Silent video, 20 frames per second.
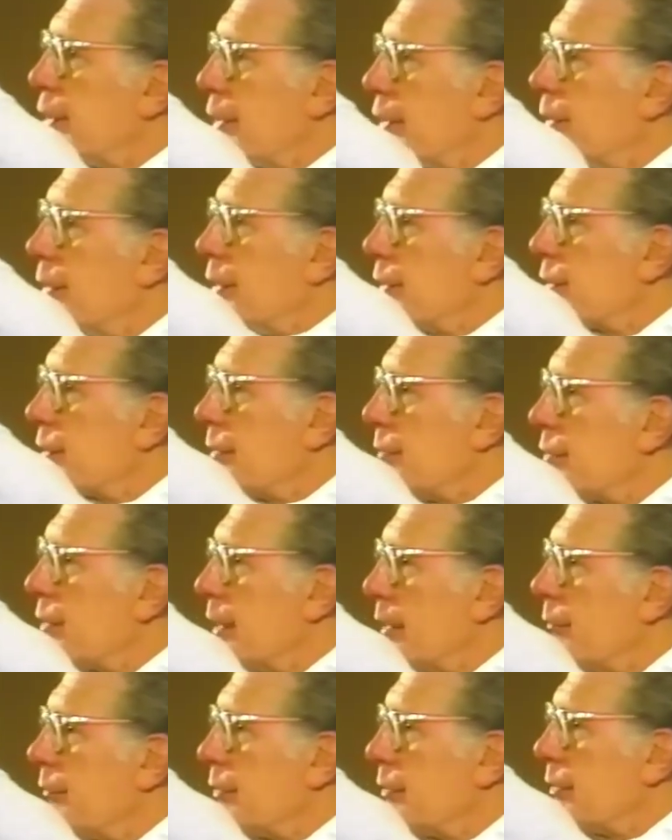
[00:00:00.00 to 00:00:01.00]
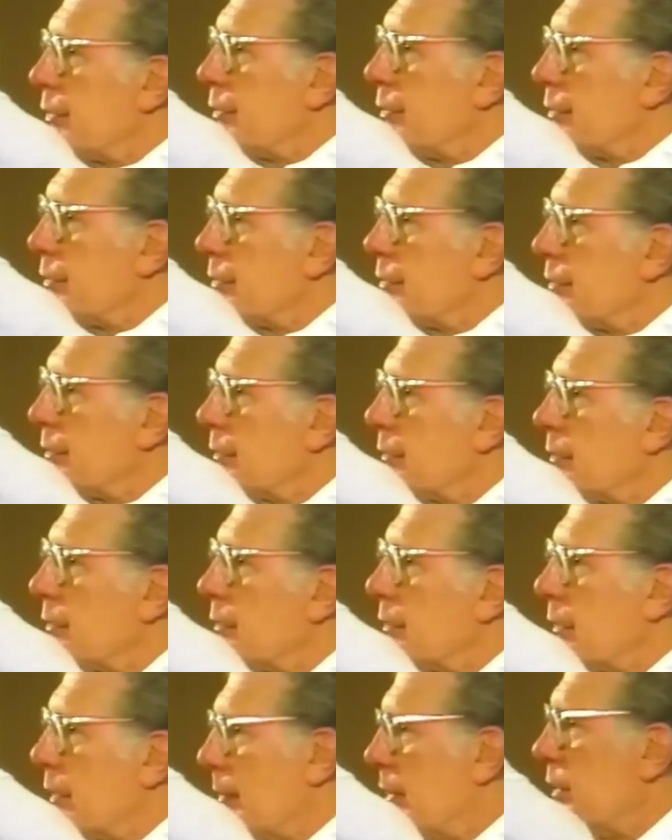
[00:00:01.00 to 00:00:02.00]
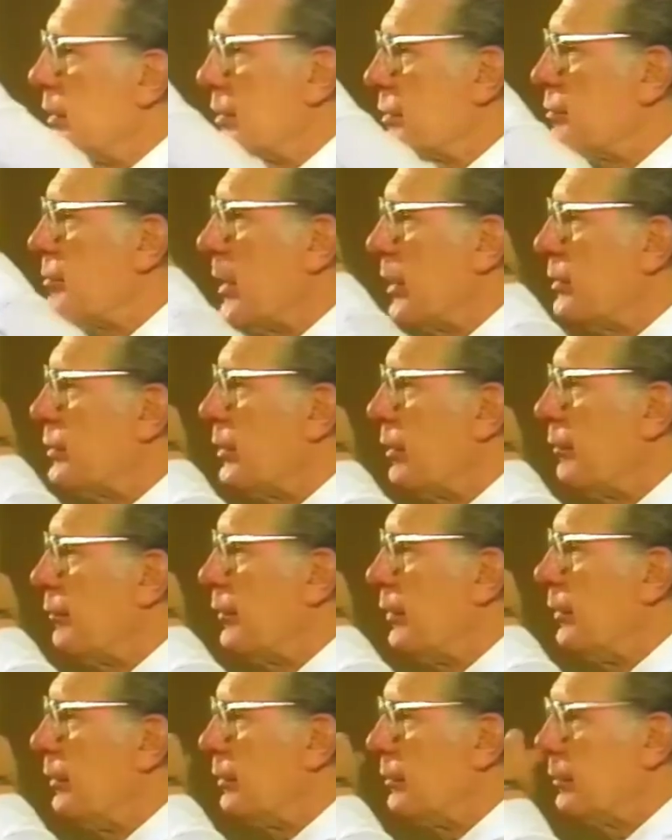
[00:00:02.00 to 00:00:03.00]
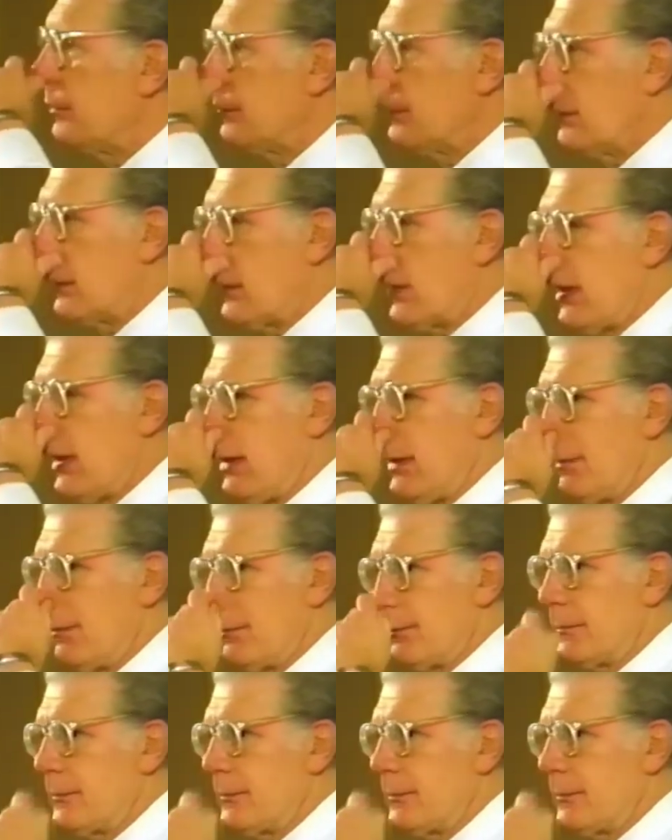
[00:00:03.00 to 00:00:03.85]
the cost of services. Let me just mention a few, okay?